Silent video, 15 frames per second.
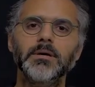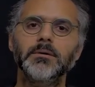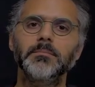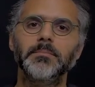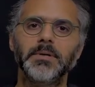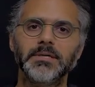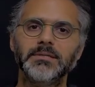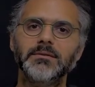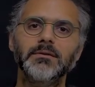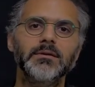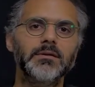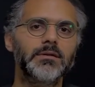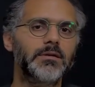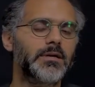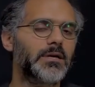but
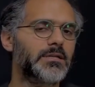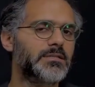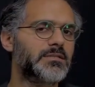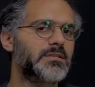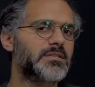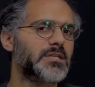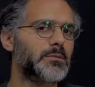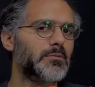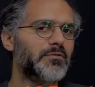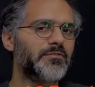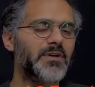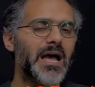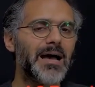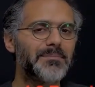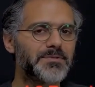it's the sum of
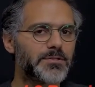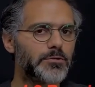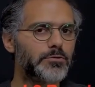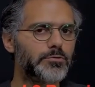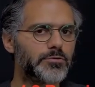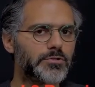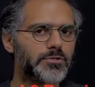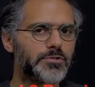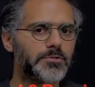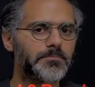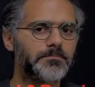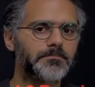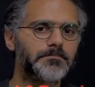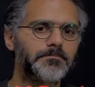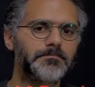absolutes.
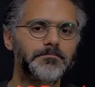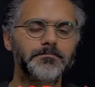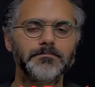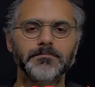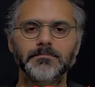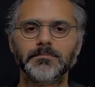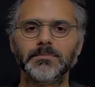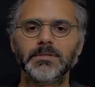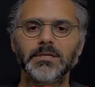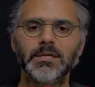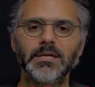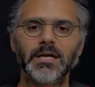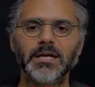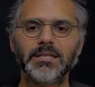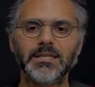
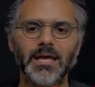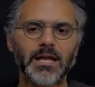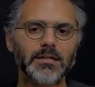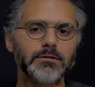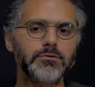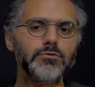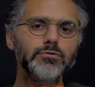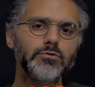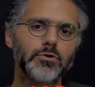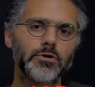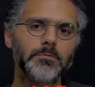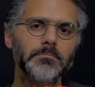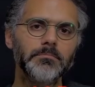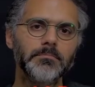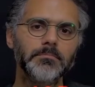And the L2
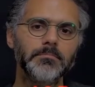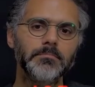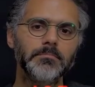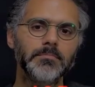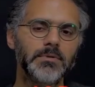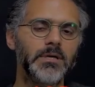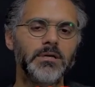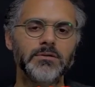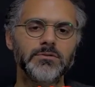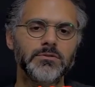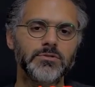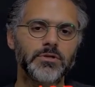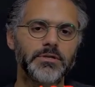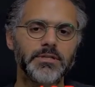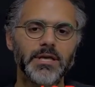norm, the
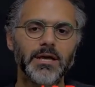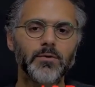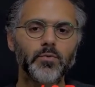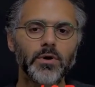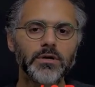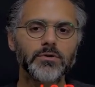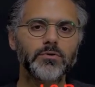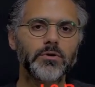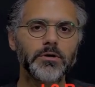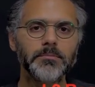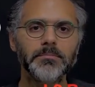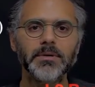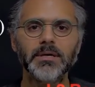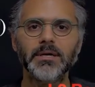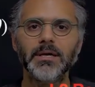L1
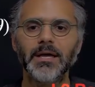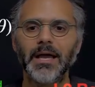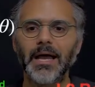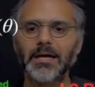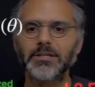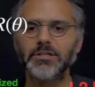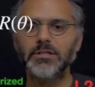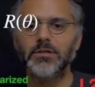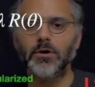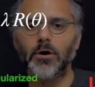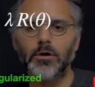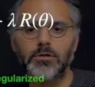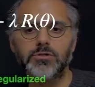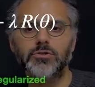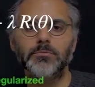norm actually
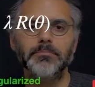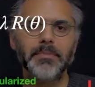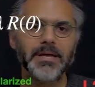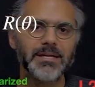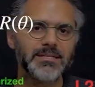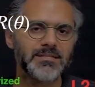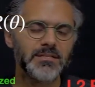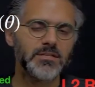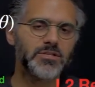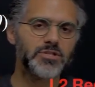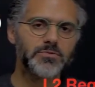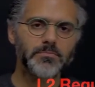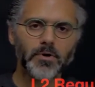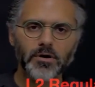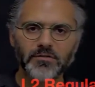also makes
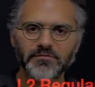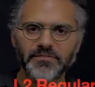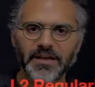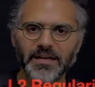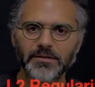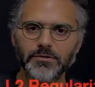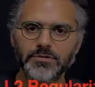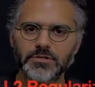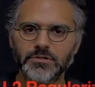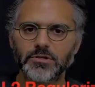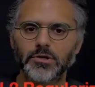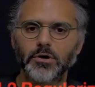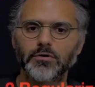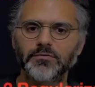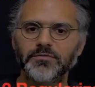small values in the
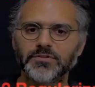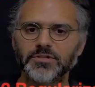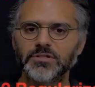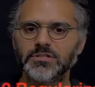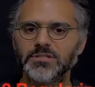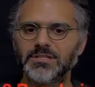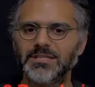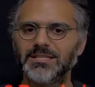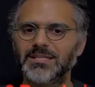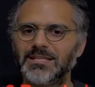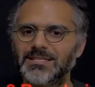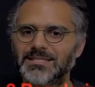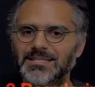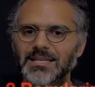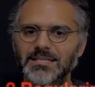coefficients. It
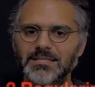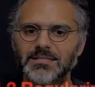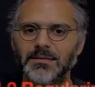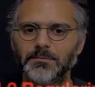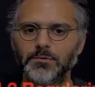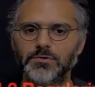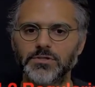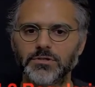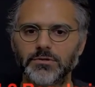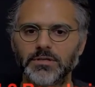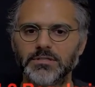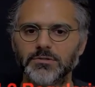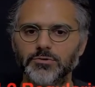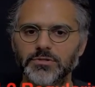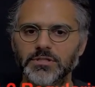sets them to 0.
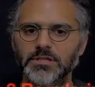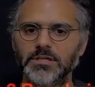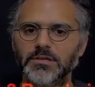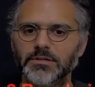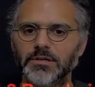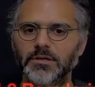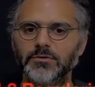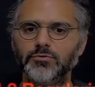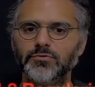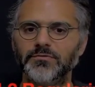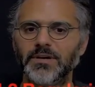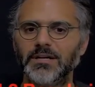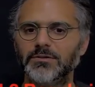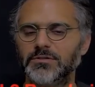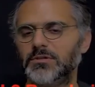As you see here, there are two
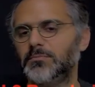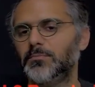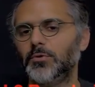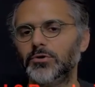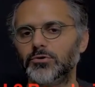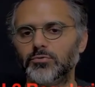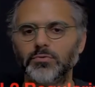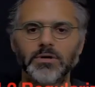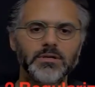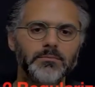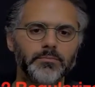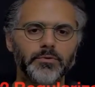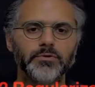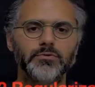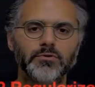values of 0.1,
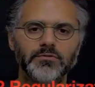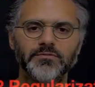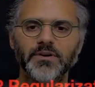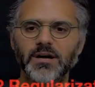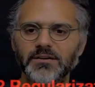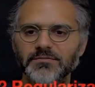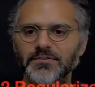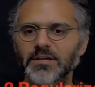0.05.